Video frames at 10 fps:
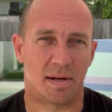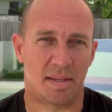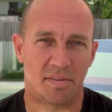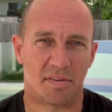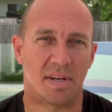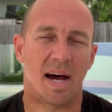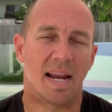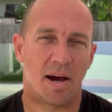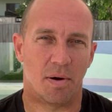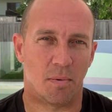This is not
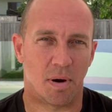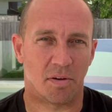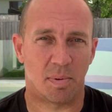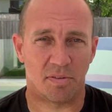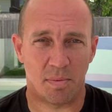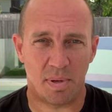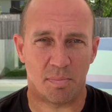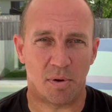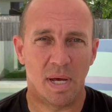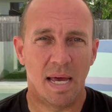how it works. But some
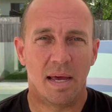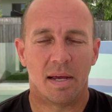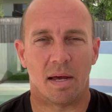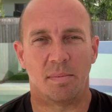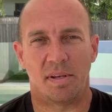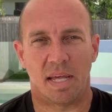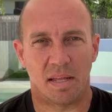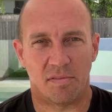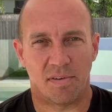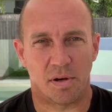people come to
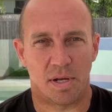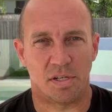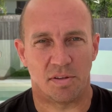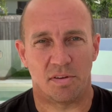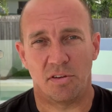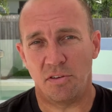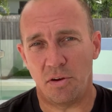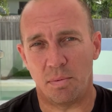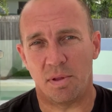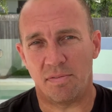Deadline Funnel and just
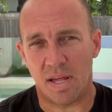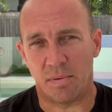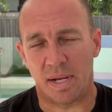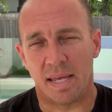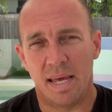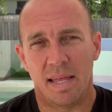assume the following.